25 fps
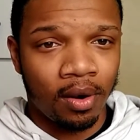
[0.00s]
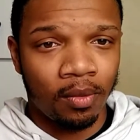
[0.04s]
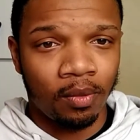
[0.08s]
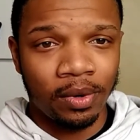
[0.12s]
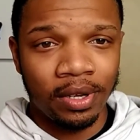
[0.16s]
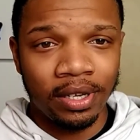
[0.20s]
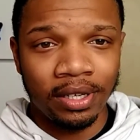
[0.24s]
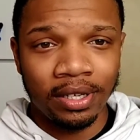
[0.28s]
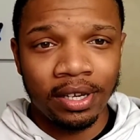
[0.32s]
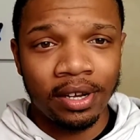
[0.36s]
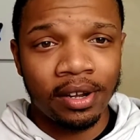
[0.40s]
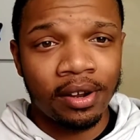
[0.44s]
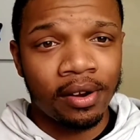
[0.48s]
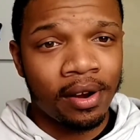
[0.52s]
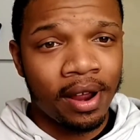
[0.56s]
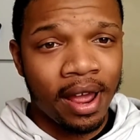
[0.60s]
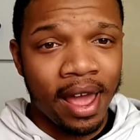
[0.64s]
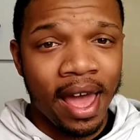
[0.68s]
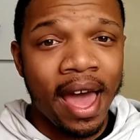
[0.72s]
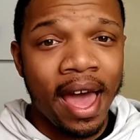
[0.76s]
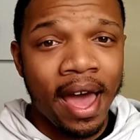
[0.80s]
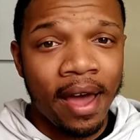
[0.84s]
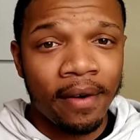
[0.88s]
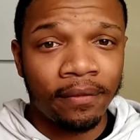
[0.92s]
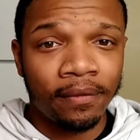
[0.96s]
Went there,
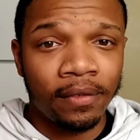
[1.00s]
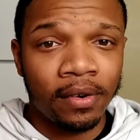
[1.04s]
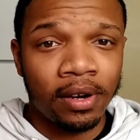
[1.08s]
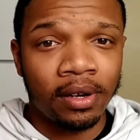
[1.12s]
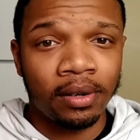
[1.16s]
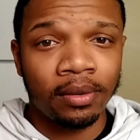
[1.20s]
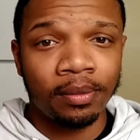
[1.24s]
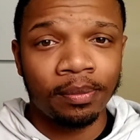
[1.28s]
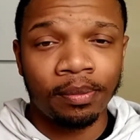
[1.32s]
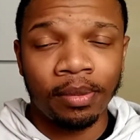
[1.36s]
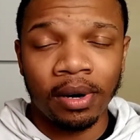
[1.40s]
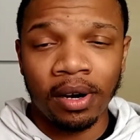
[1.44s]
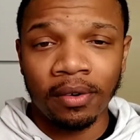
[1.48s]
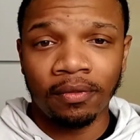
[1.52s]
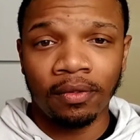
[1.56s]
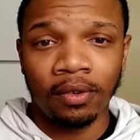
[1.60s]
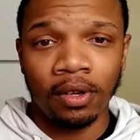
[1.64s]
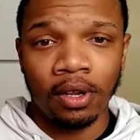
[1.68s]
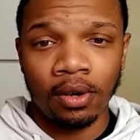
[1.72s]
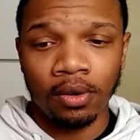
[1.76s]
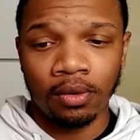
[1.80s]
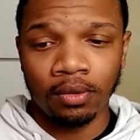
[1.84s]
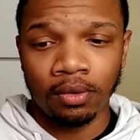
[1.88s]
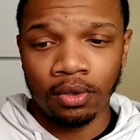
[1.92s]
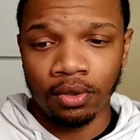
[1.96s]
had fun.
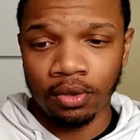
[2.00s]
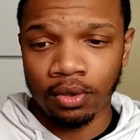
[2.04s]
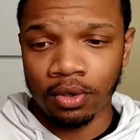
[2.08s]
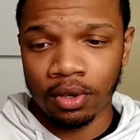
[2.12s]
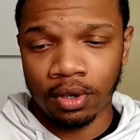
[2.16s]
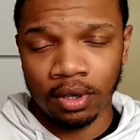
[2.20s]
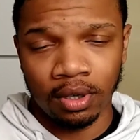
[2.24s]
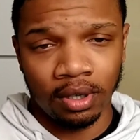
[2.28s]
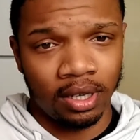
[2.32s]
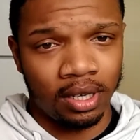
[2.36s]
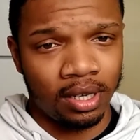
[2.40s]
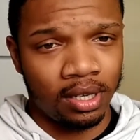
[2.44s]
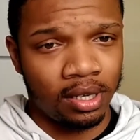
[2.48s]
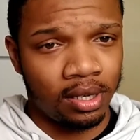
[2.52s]
Buffalo, New York.